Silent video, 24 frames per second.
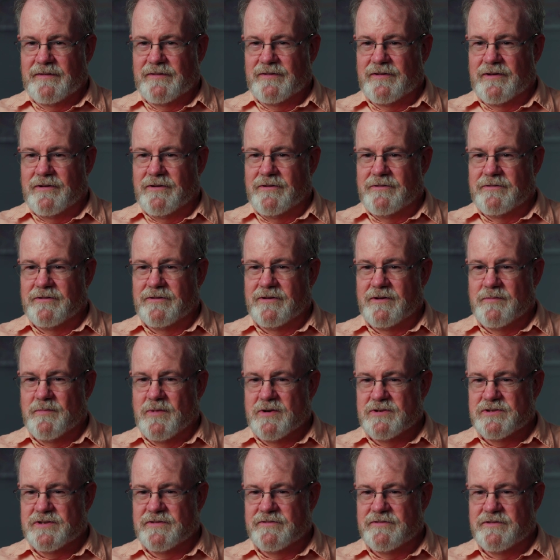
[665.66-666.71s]
And so, you know,
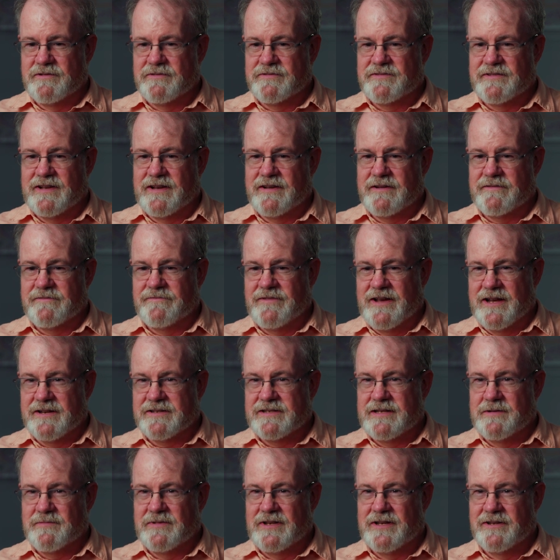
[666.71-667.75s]
most of those
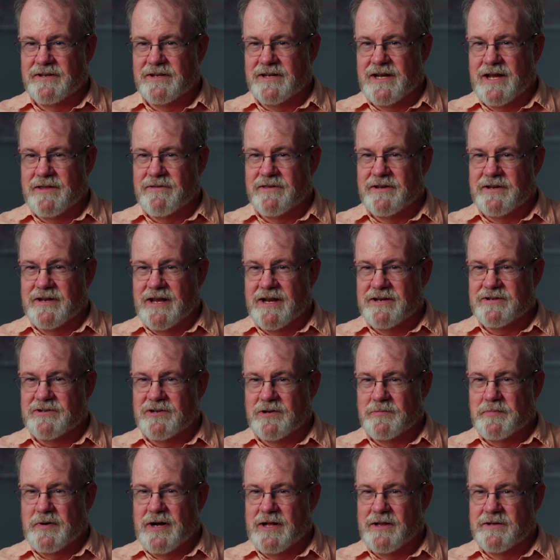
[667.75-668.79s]
facts seem to indicate that
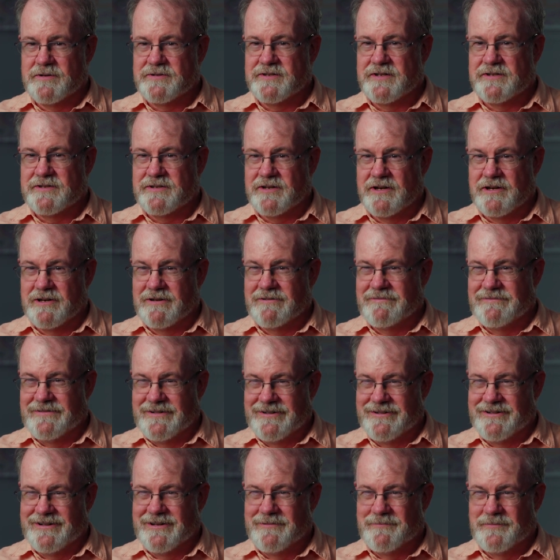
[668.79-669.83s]
national policies are
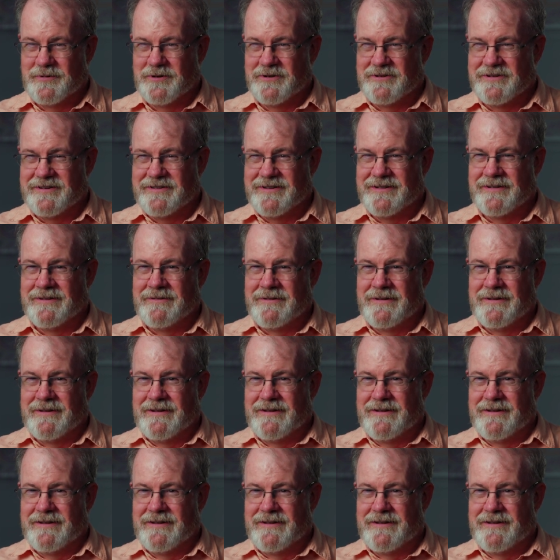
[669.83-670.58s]
very important.